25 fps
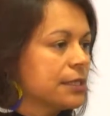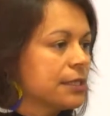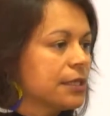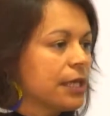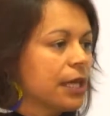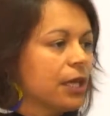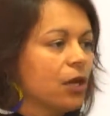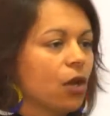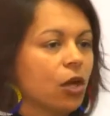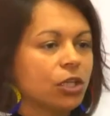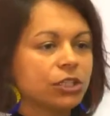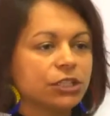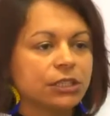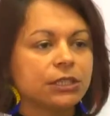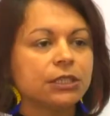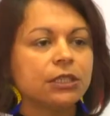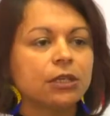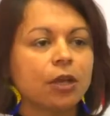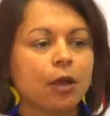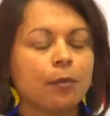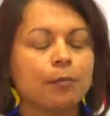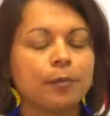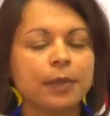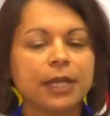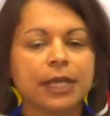They're lodging the
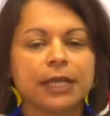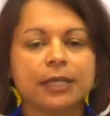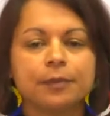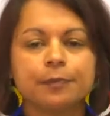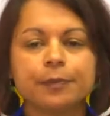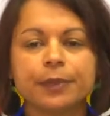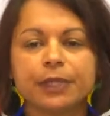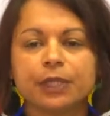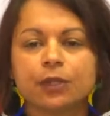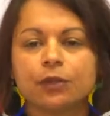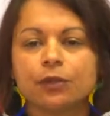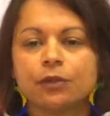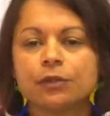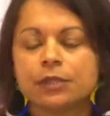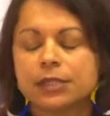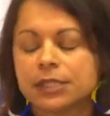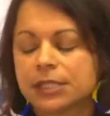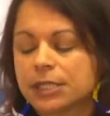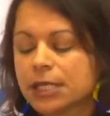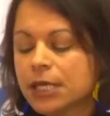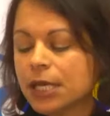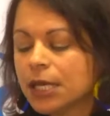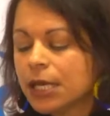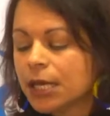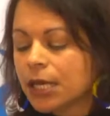complaint
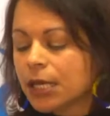because